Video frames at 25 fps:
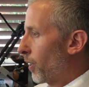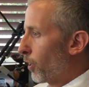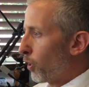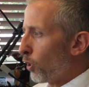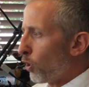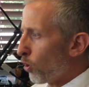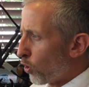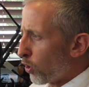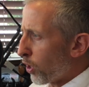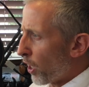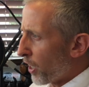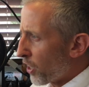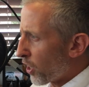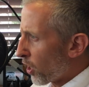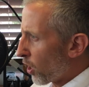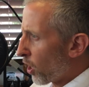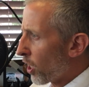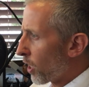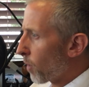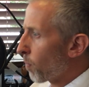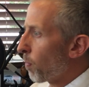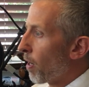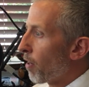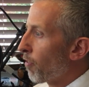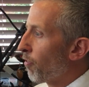You tried to
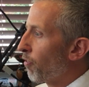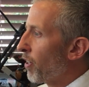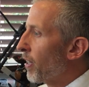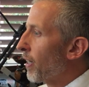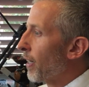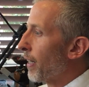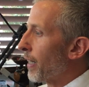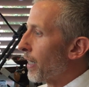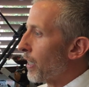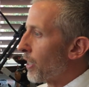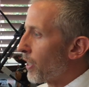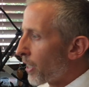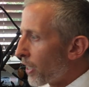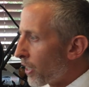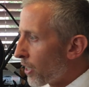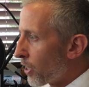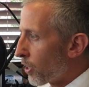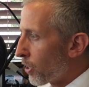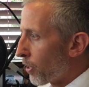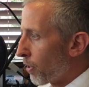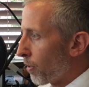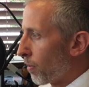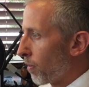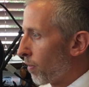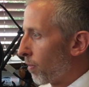hurt my feelings, didn't
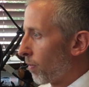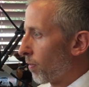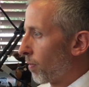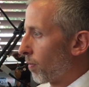you?